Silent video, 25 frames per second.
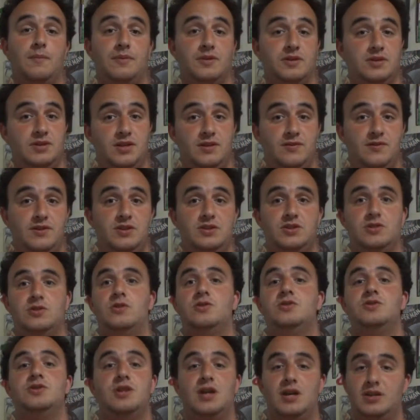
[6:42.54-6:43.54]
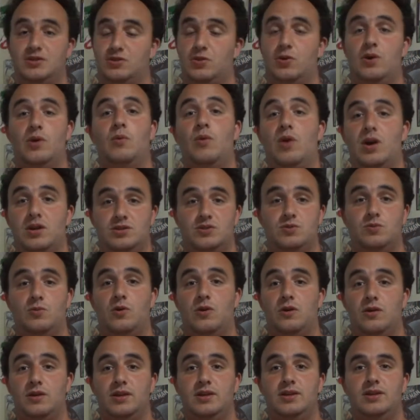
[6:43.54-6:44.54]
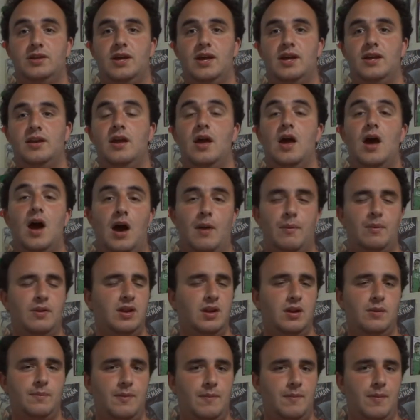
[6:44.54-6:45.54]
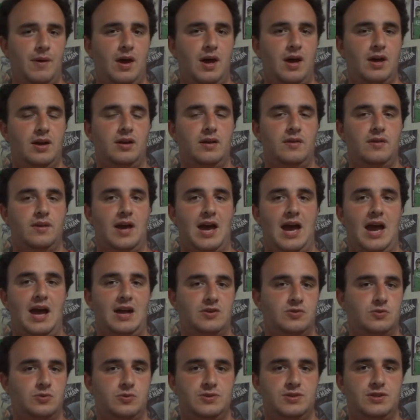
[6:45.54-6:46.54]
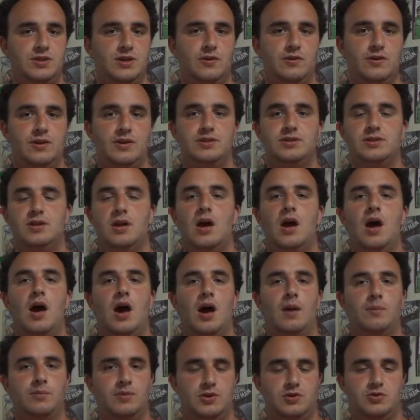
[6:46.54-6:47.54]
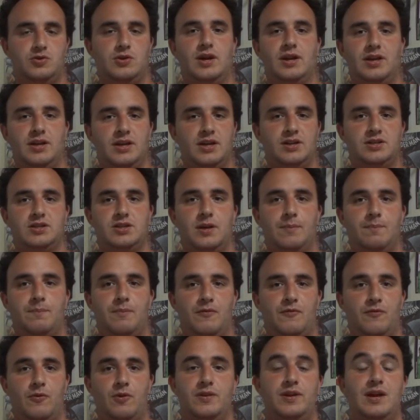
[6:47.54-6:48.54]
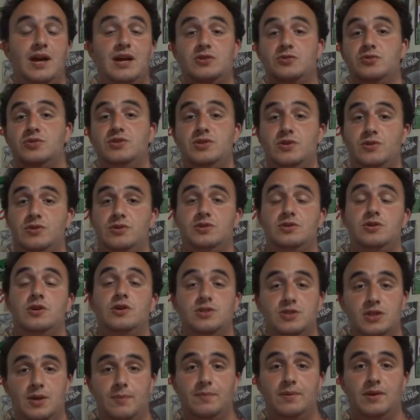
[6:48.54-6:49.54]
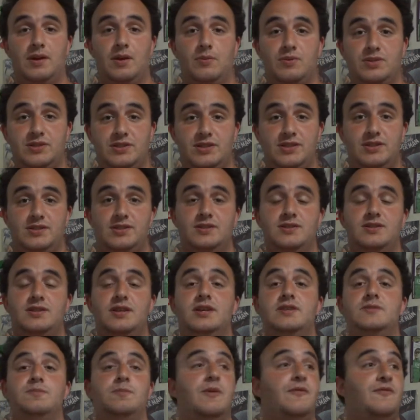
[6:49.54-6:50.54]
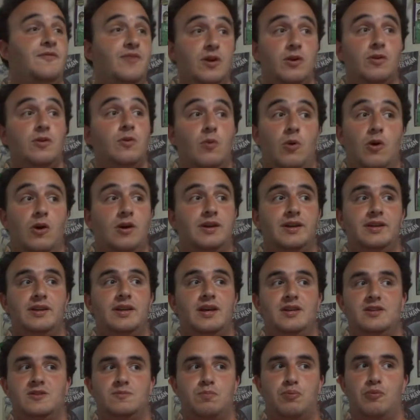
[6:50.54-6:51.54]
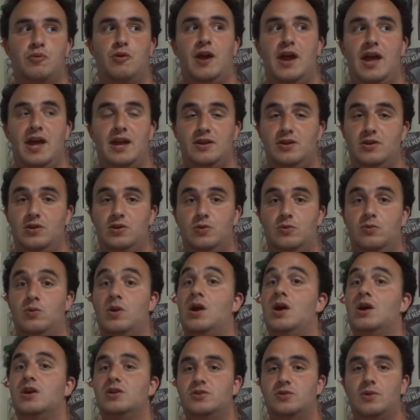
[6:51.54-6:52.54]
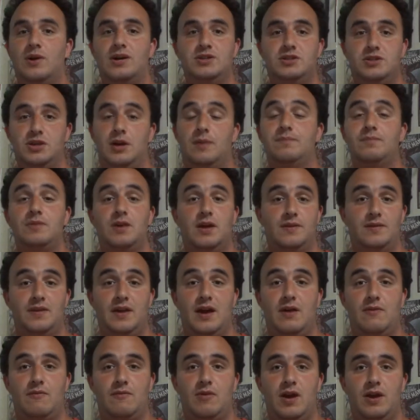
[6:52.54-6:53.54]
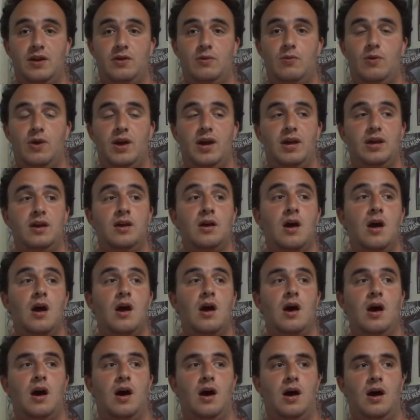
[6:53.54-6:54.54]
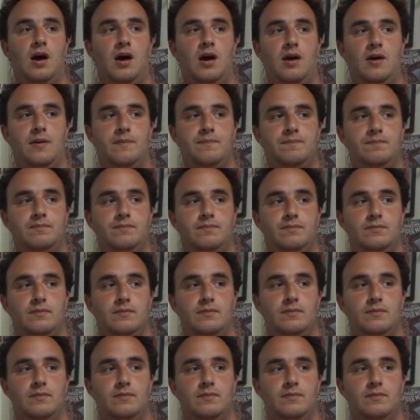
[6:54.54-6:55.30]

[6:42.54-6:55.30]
TV shows. You guys know I watch The Walking Dead. I'm a little bit behind on the actual series. I'm going to try to catch up before the actual series starts up again with Season 6. But Fear the Walking Dead is brand new, so I jumped on that right away. I'm